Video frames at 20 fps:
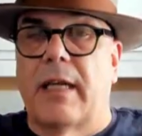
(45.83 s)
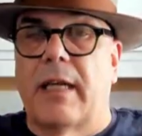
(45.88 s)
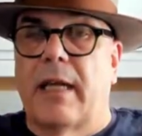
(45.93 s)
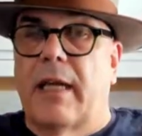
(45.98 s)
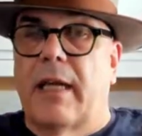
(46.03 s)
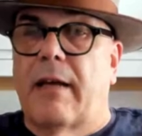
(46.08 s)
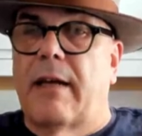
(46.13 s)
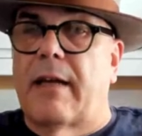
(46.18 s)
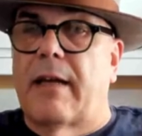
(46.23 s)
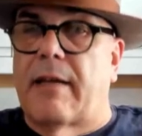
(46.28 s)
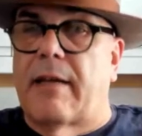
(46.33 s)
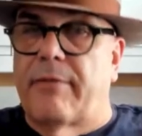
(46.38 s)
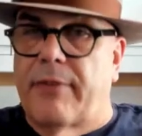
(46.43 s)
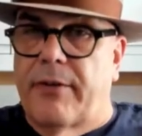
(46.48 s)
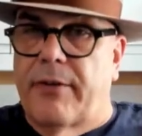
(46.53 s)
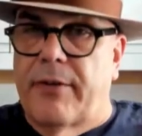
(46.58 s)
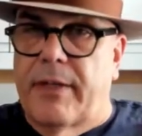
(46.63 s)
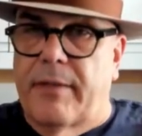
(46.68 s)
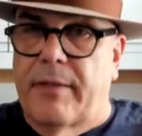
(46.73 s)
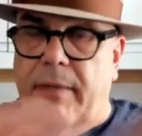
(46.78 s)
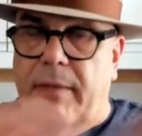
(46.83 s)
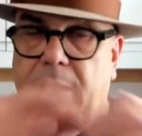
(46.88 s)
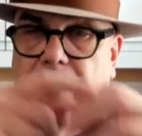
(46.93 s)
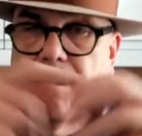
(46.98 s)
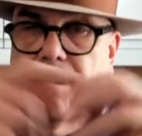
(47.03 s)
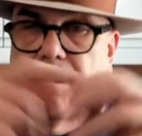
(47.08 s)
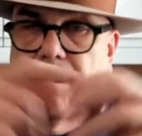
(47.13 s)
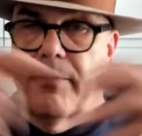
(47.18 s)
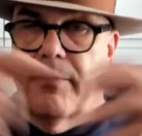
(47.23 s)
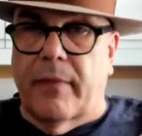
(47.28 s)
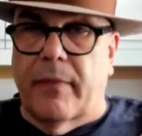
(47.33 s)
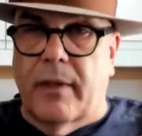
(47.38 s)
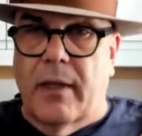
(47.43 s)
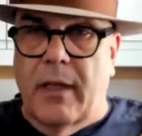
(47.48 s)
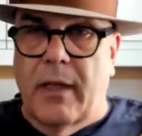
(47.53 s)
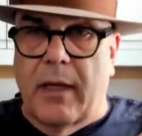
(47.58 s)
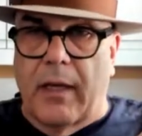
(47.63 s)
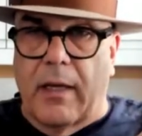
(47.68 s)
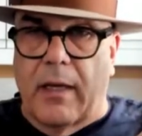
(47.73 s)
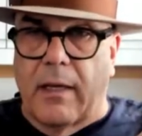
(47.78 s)
very,
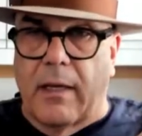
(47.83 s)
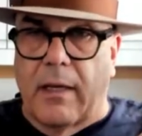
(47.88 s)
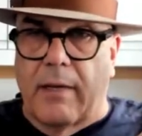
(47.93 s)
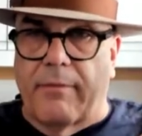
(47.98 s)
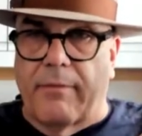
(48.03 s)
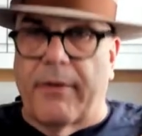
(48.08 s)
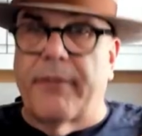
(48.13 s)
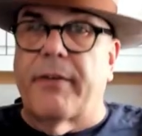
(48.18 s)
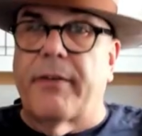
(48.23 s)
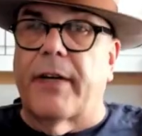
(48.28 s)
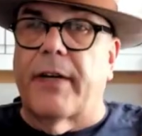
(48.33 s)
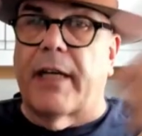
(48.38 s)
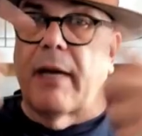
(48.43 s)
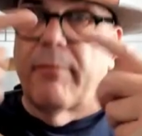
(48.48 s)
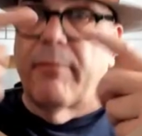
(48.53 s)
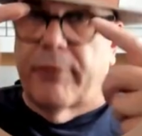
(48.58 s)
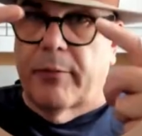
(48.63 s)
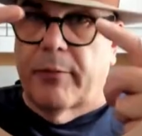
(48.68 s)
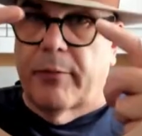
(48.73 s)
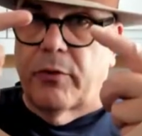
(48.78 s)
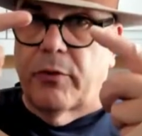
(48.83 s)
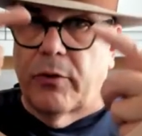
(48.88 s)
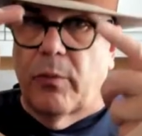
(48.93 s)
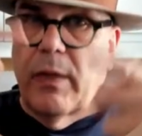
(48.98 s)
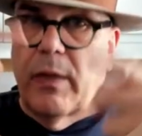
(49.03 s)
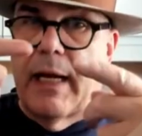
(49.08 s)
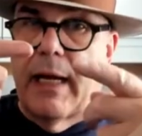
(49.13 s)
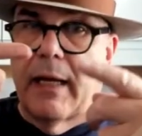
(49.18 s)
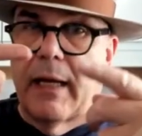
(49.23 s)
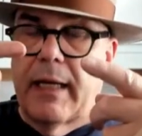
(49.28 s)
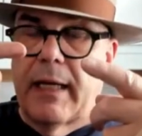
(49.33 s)
very comfortable to wear.